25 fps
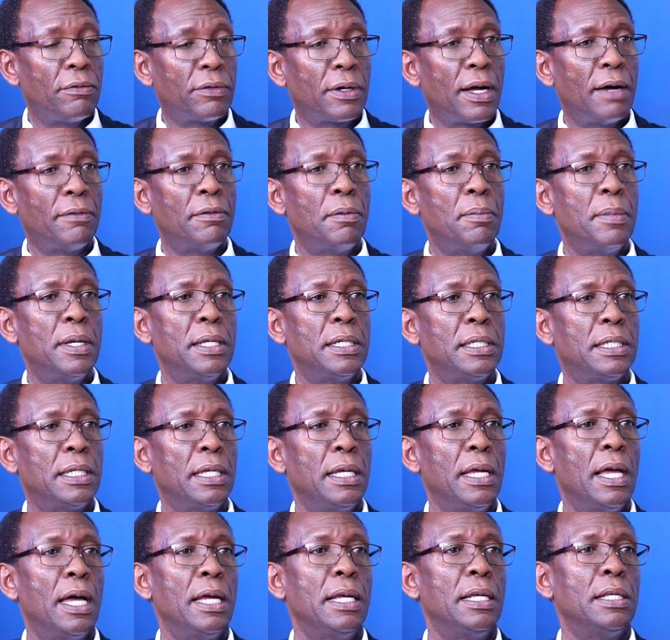of government
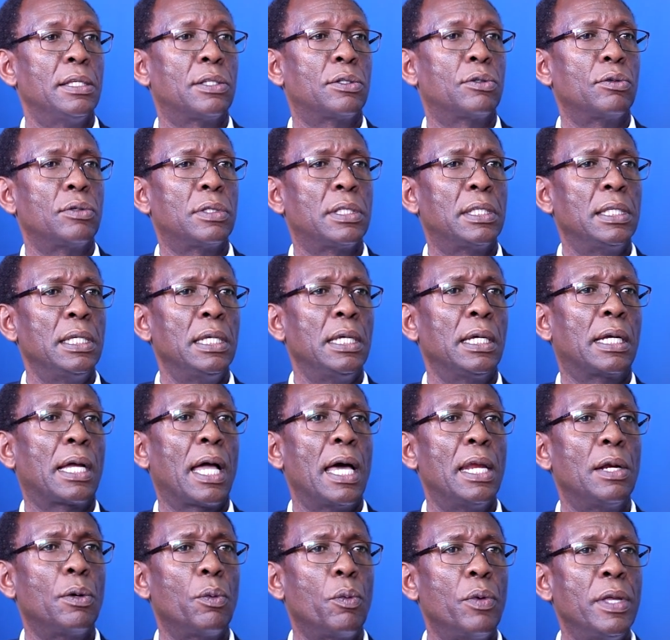here is to see,
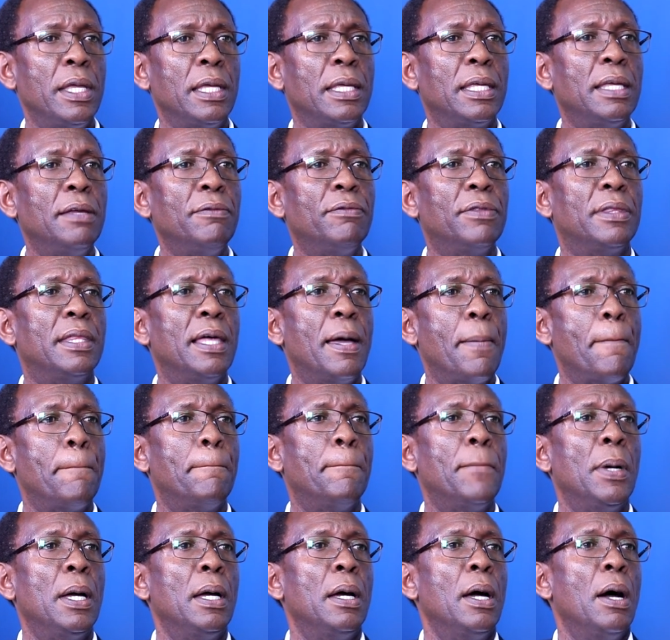can we give
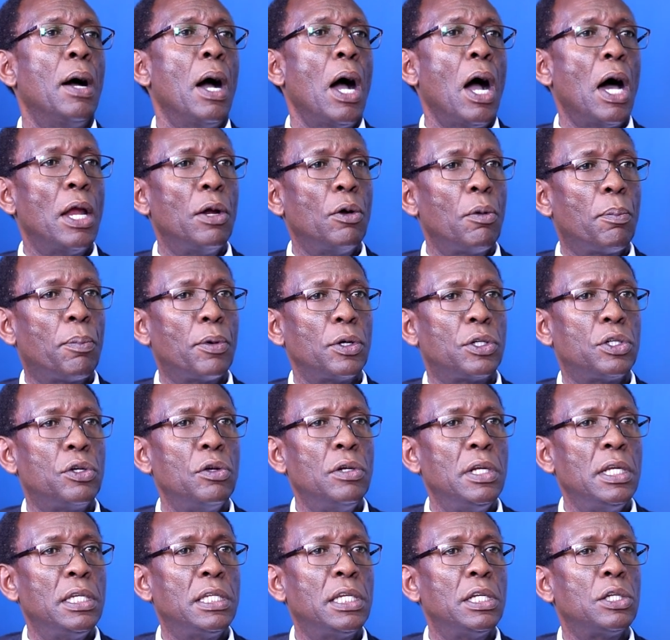them an
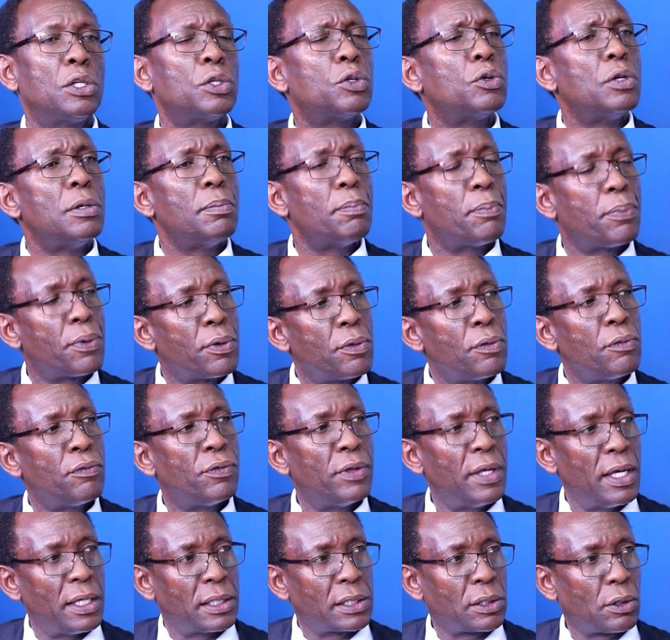opportunity to
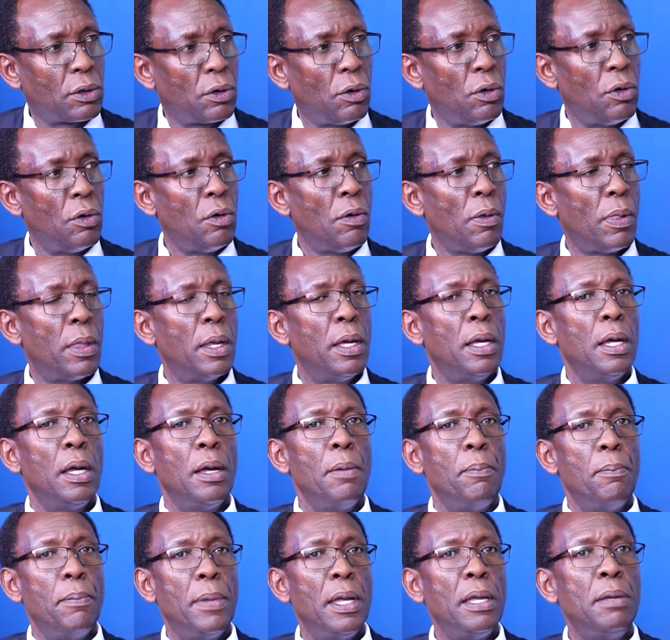improve their score?
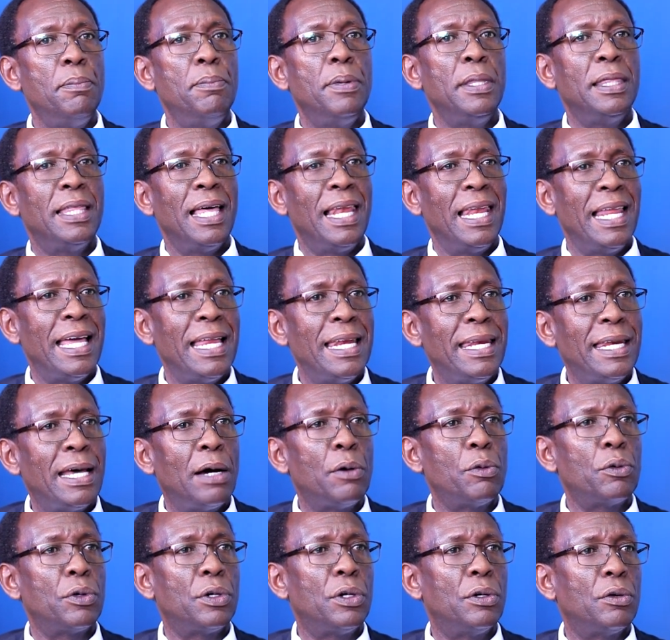Yeah. Maybe the
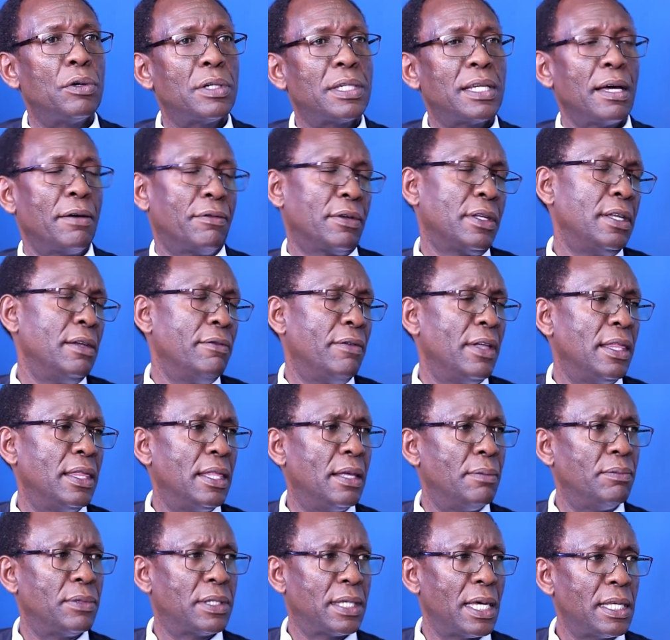lender would not have given
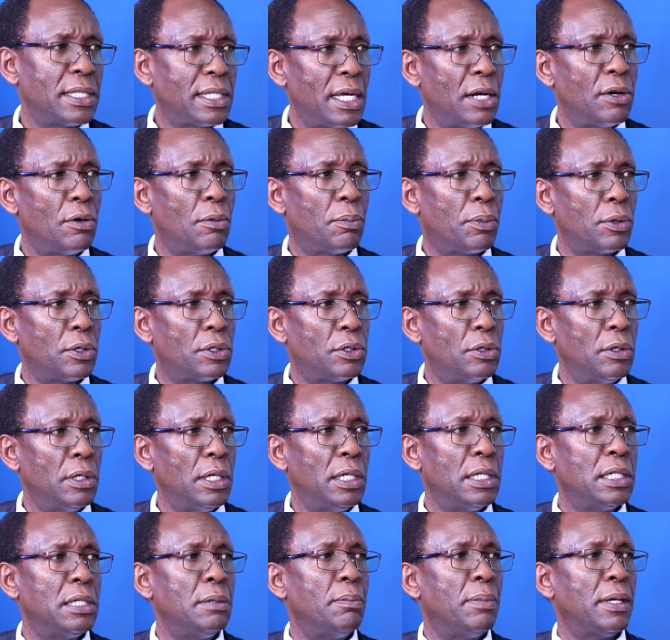them such an
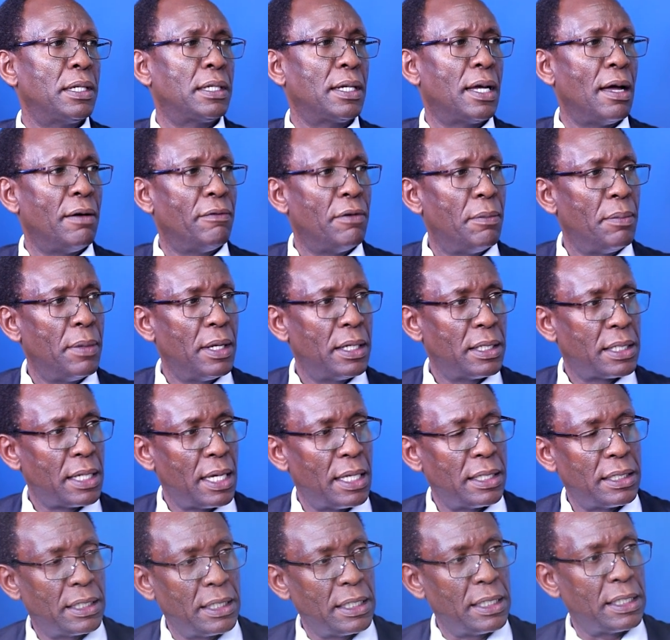opportunity, but government
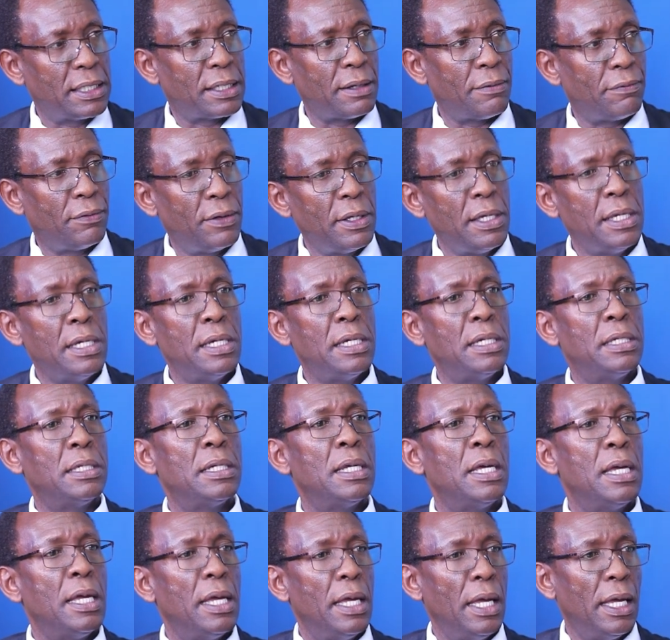has
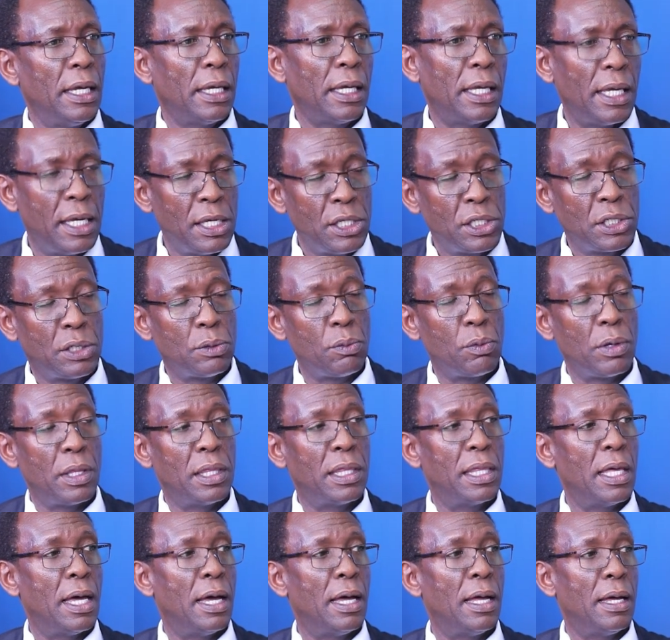intervened, engaged
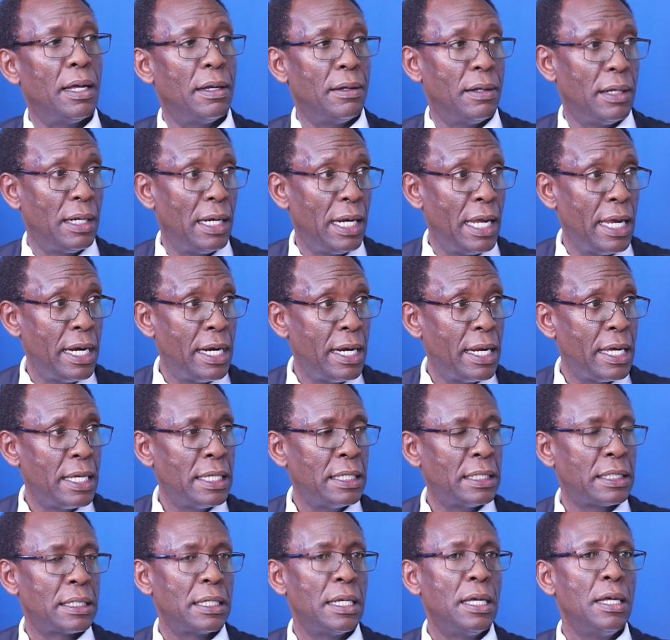with the
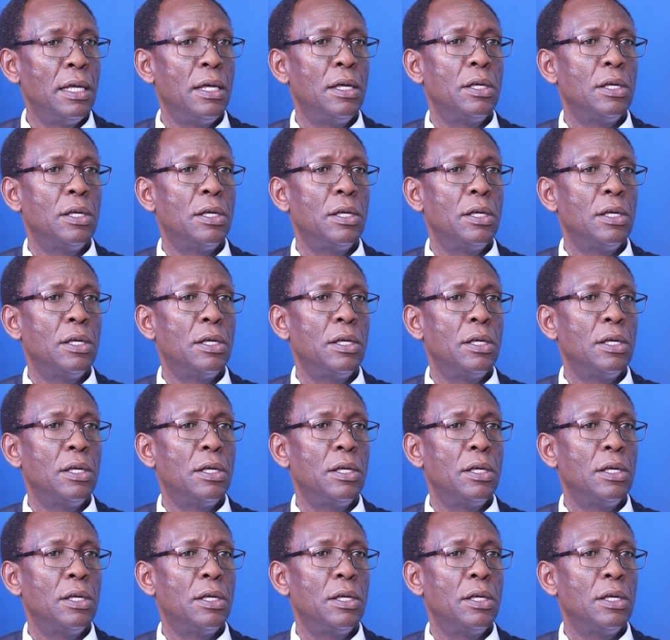lenders